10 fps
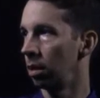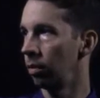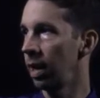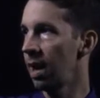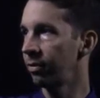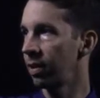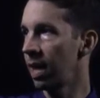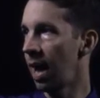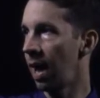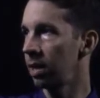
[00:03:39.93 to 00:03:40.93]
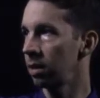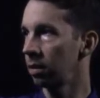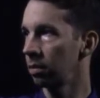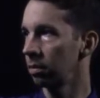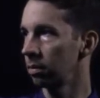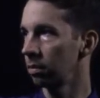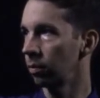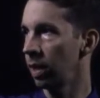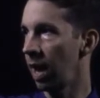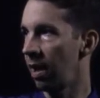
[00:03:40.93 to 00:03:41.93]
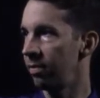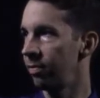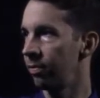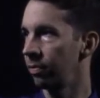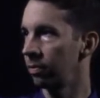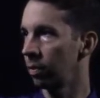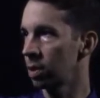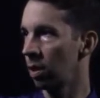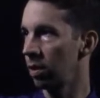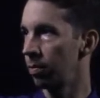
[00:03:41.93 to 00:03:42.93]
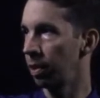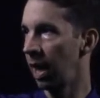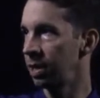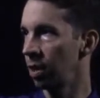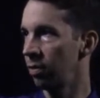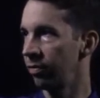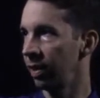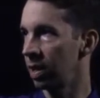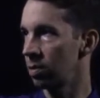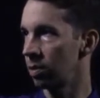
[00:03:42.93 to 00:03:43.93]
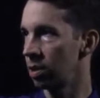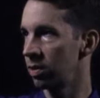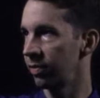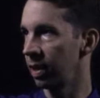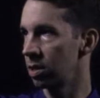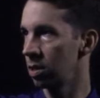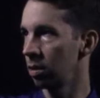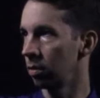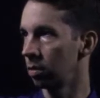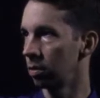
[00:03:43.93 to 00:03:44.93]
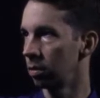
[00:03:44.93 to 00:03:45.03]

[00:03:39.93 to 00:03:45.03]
Right after that, we have what's called the plateau phase, which is phase 2.